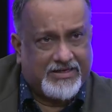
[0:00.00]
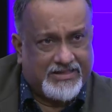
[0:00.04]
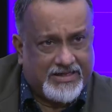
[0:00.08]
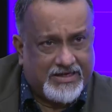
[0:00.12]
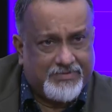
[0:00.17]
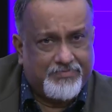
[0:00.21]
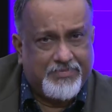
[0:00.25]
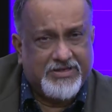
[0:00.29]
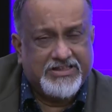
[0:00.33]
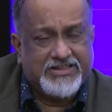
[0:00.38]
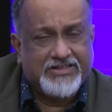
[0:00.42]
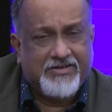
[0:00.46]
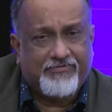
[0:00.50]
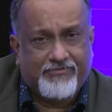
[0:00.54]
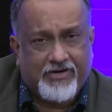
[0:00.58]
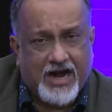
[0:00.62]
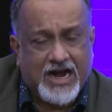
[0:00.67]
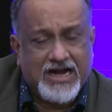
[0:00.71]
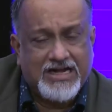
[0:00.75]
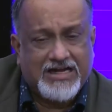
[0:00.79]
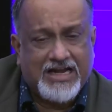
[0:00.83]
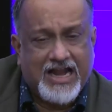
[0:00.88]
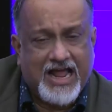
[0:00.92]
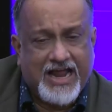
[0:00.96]
that means the
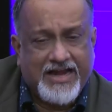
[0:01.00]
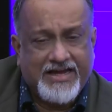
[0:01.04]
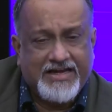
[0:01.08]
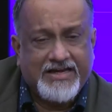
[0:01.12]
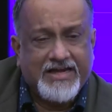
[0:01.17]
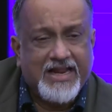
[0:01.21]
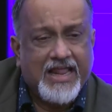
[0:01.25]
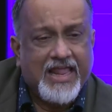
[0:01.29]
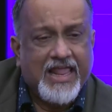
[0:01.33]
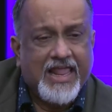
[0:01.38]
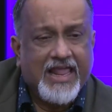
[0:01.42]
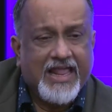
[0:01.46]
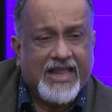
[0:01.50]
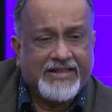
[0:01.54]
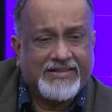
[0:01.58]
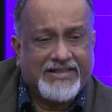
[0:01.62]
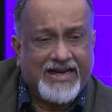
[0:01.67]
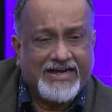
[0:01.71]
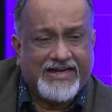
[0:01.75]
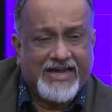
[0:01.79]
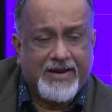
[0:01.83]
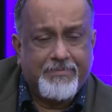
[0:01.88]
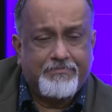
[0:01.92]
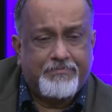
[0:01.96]
front line,
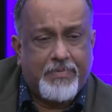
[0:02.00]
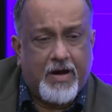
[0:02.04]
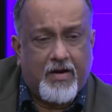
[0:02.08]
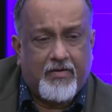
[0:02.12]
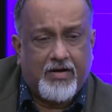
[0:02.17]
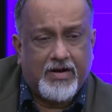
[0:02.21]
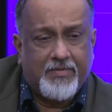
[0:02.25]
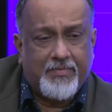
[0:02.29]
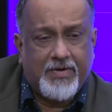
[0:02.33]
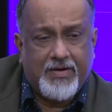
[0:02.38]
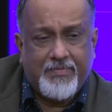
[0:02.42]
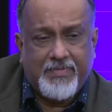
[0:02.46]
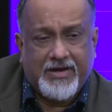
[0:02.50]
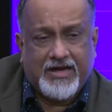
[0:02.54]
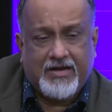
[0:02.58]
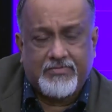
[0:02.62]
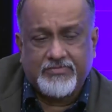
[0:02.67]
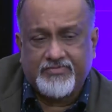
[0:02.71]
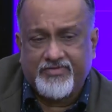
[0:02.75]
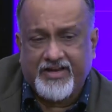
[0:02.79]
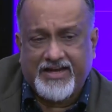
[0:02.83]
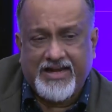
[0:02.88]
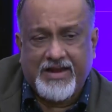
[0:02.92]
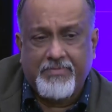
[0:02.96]
that empowerment becomes
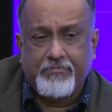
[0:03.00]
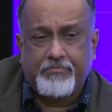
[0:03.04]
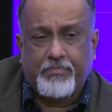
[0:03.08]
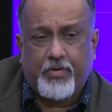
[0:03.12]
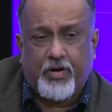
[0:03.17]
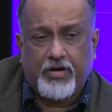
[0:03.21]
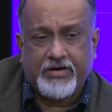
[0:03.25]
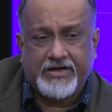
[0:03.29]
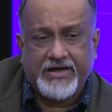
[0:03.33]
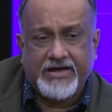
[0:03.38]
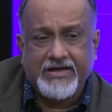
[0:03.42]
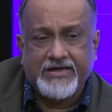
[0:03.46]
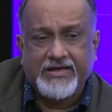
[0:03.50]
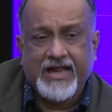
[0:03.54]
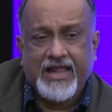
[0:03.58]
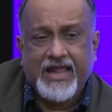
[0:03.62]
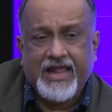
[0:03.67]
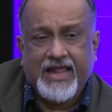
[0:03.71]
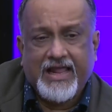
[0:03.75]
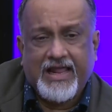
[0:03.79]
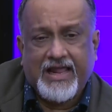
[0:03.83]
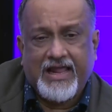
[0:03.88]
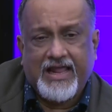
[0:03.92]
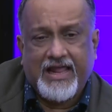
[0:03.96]
very important
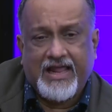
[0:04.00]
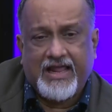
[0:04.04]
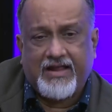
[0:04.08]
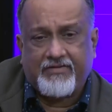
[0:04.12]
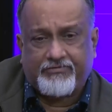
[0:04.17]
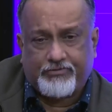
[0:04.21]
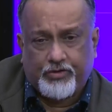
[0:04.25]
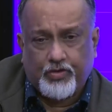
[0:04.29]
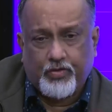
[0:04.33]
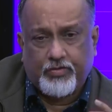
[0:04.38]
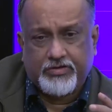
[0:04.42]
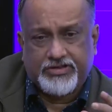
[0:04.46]
to